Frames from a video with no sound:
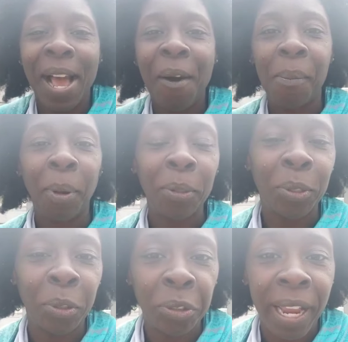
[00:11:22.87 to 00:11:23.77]

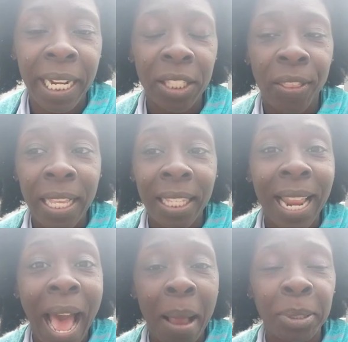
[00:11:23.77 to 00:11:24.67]
personal training. So that's an
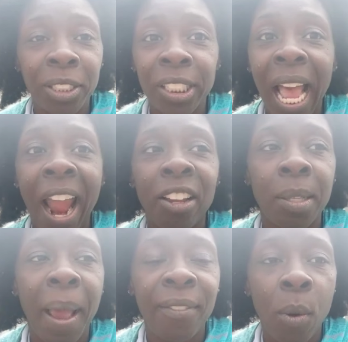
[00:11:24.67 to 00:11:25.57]
option. Just hire
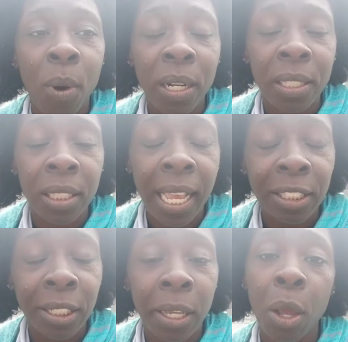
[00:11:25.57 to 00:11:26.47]
somebody for one
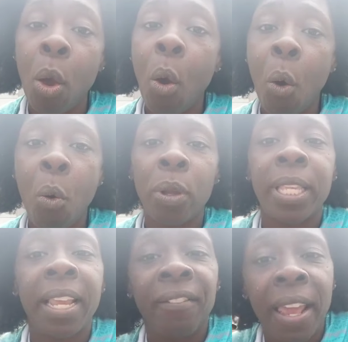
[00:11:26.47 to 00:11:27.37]
session, or
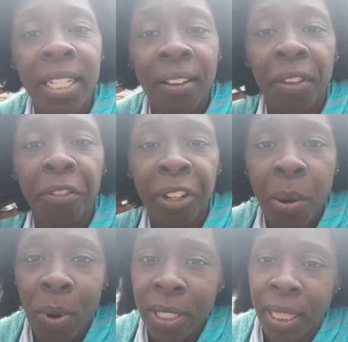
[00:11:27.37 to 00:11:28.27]
take advantage of the free
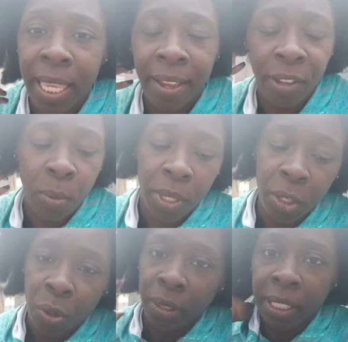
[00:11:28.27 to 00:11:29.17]
ones that they give you when you
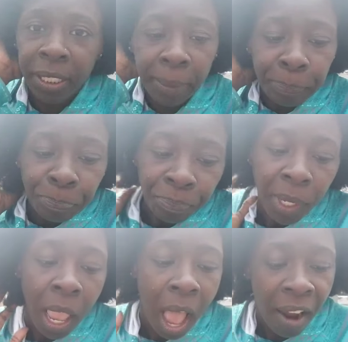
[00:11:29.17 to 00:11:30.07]
join the gym.
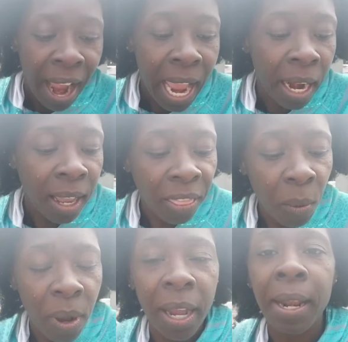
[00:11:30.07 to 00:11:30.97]
All right, another
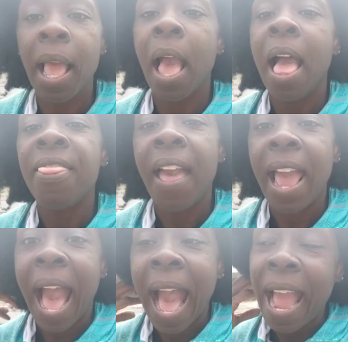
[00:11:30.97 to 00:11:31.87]
one that
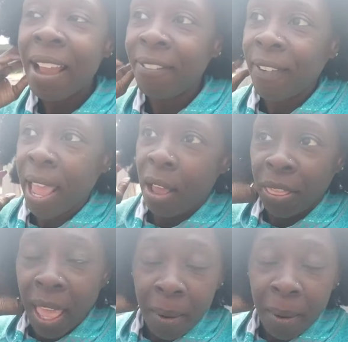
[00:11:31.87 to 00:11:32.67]
I have found that